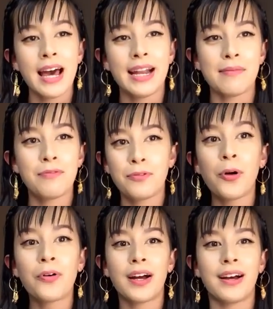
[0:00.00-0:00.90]
An
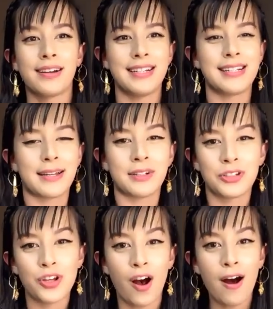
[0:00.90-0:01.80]
amphora is a
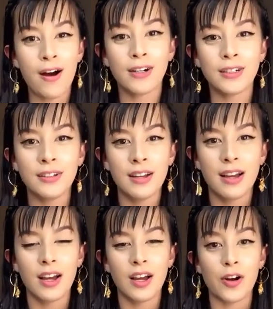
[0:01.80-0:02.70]
tall
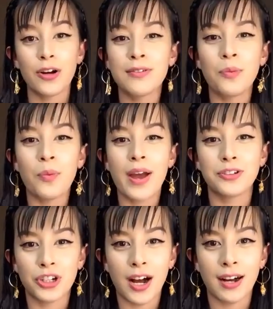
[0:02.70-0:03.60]

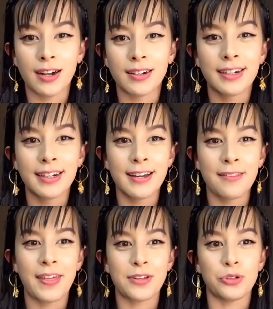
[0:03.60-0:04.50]
earthenware jug
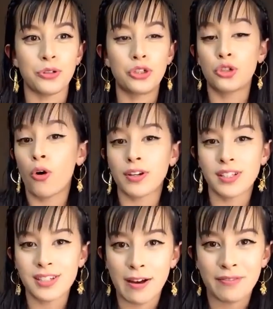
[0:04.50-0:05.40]
that you store
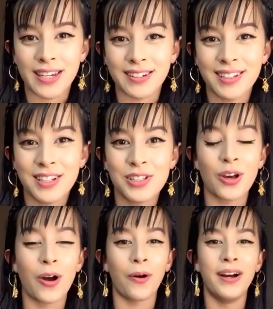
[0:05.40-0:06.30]
stuff in.
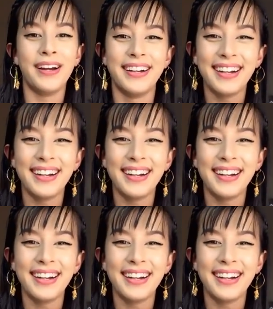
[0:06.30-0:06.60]
So